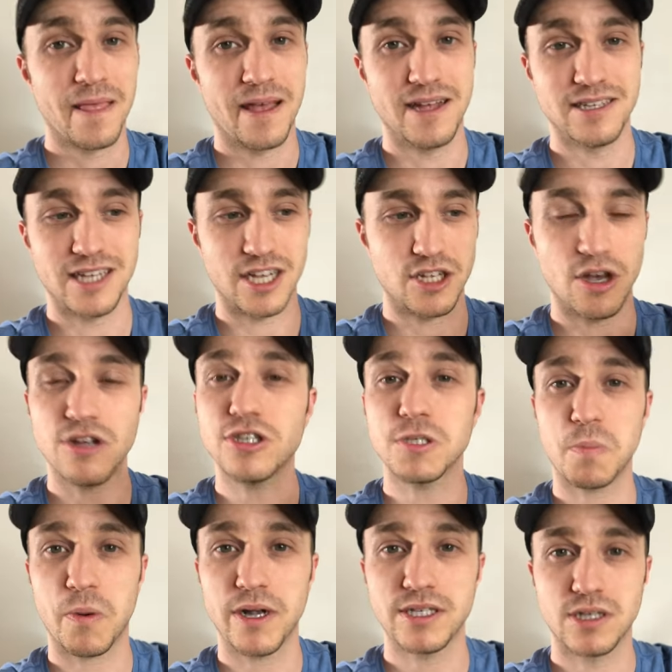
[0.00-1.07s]
And he's like, y'all
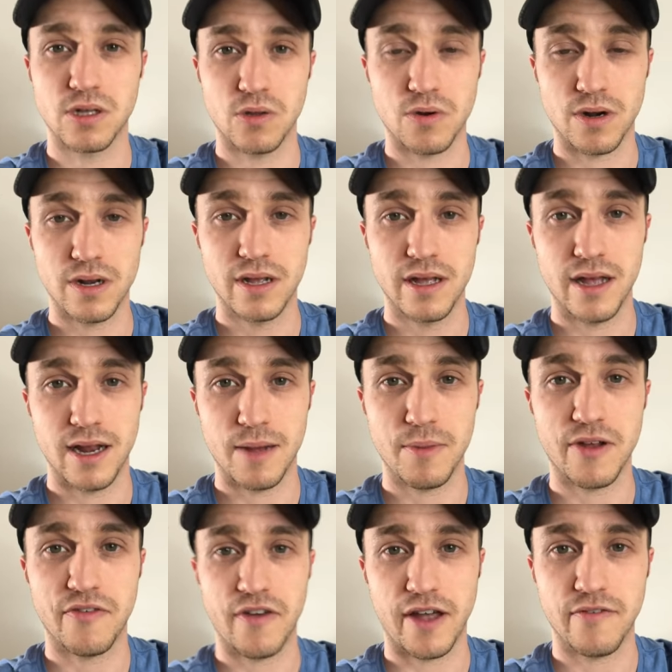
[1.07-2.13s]
just praise the Lord, and I'm
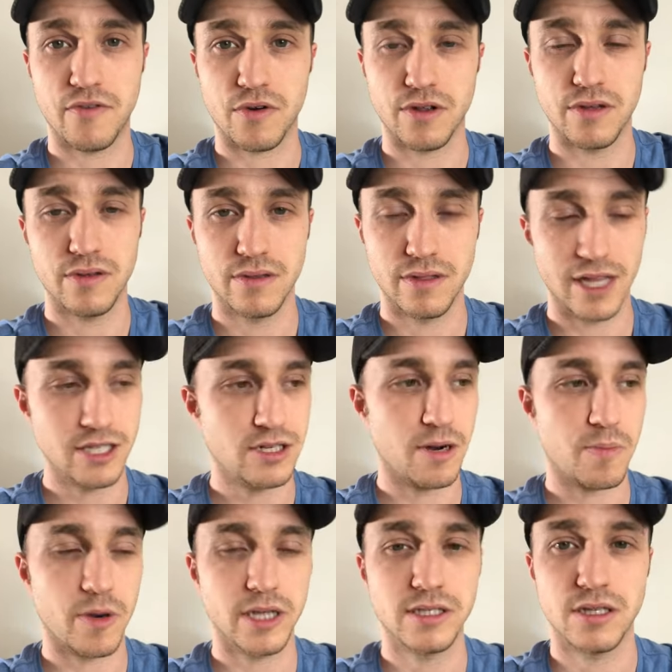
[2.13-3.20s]
going to fight for you. They
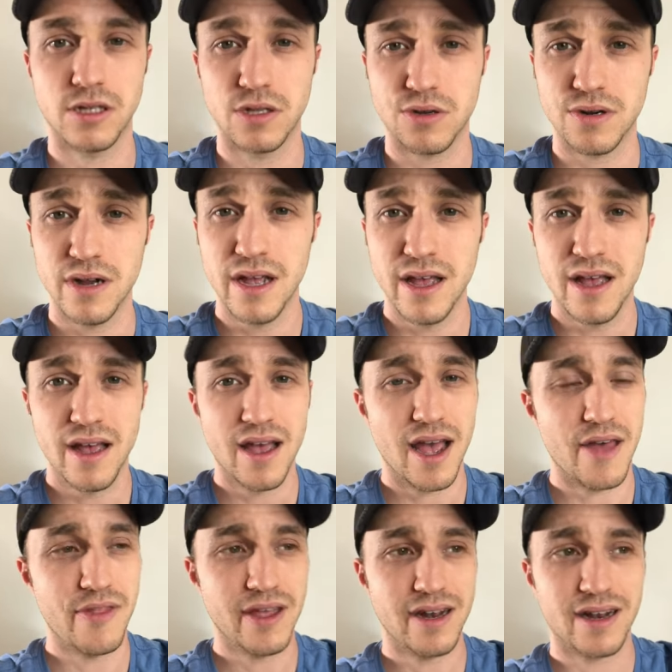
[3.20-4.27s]
start praising the Lord.
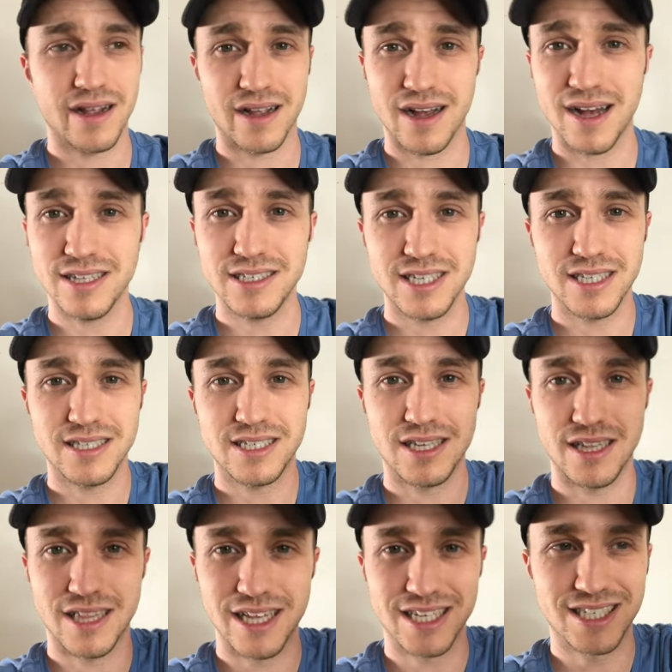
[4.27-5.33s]
And then God sends
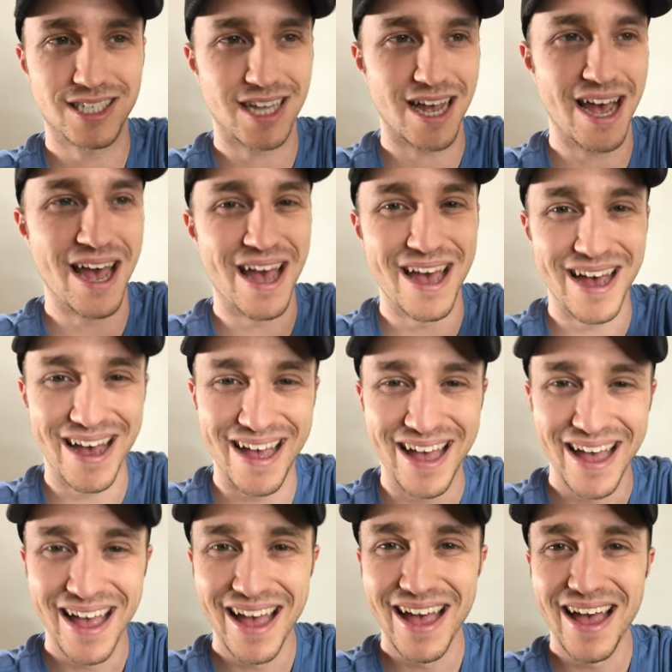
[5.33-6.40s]
this uh,
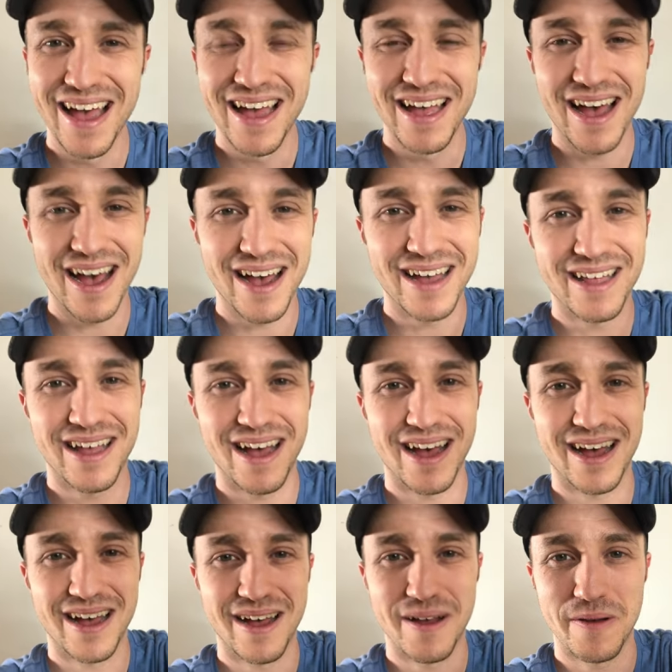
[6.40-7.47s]
uh,
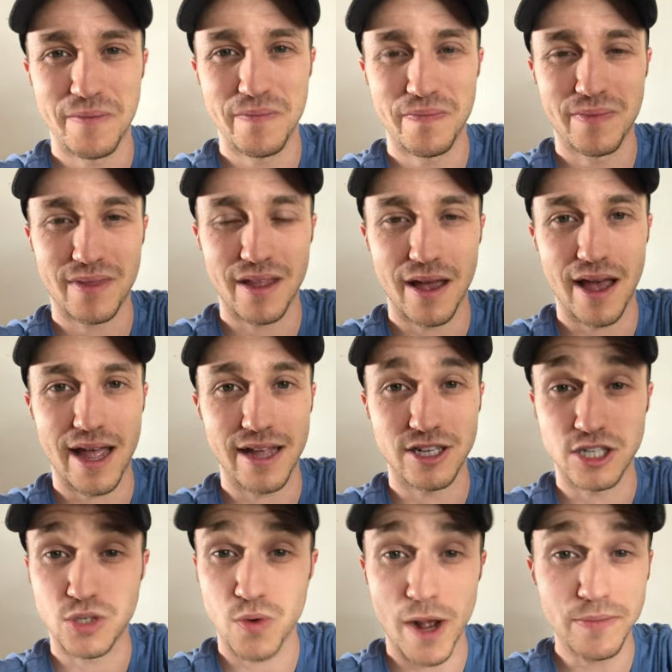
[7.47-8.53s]
uh, a
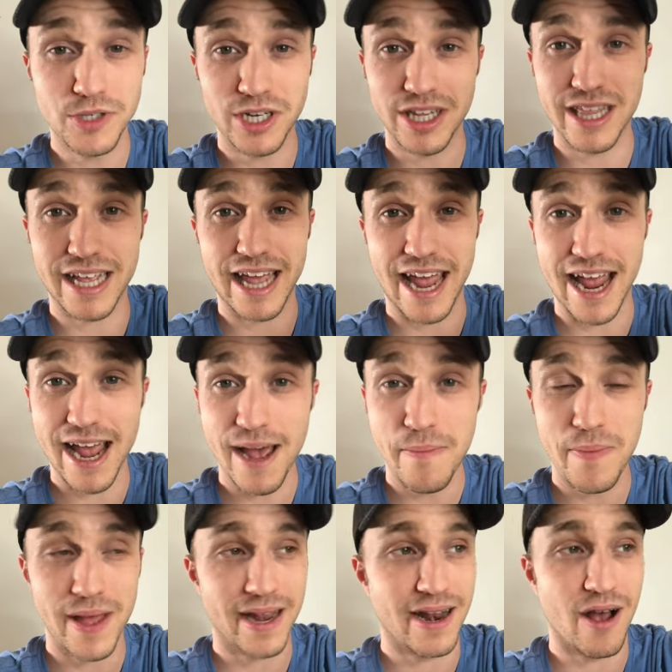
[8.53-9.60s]
disruption in the
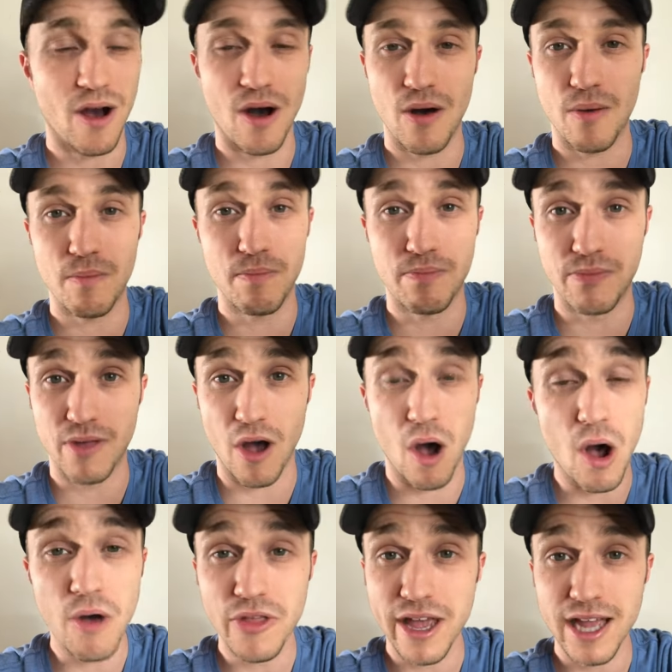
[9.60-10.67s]
camp, and
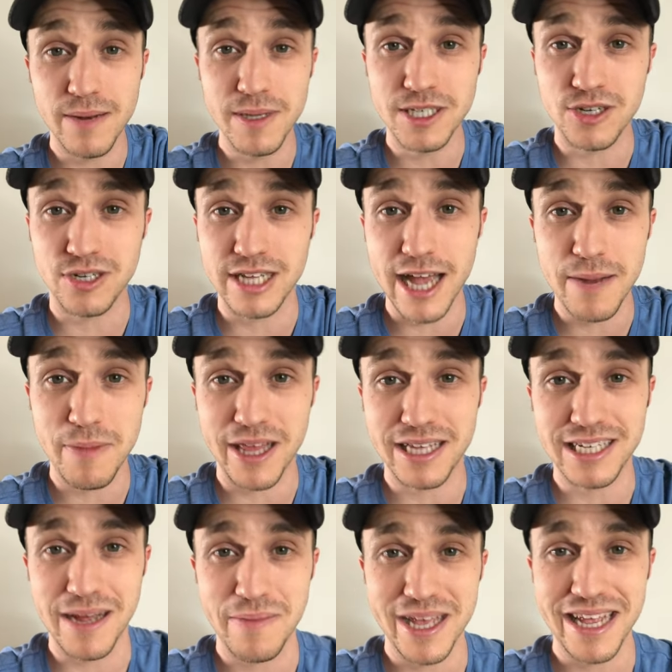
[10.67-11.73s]
all the enemies are dead by
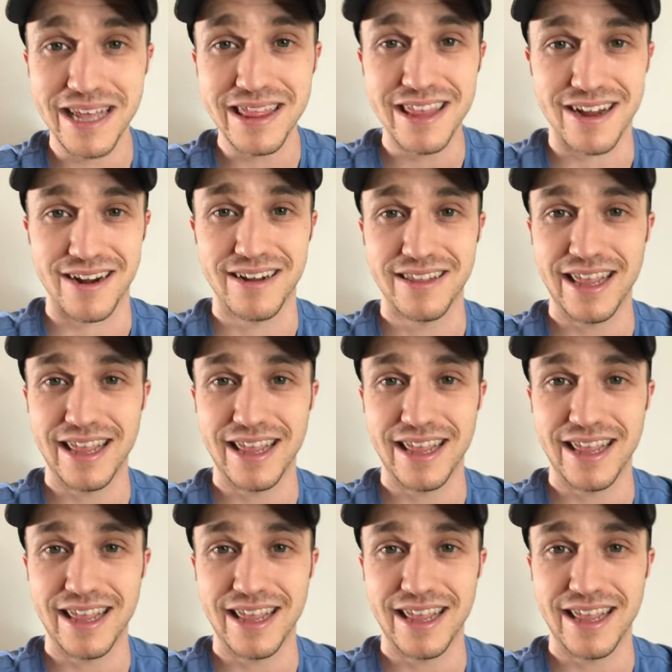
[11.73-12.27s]
the time they get there.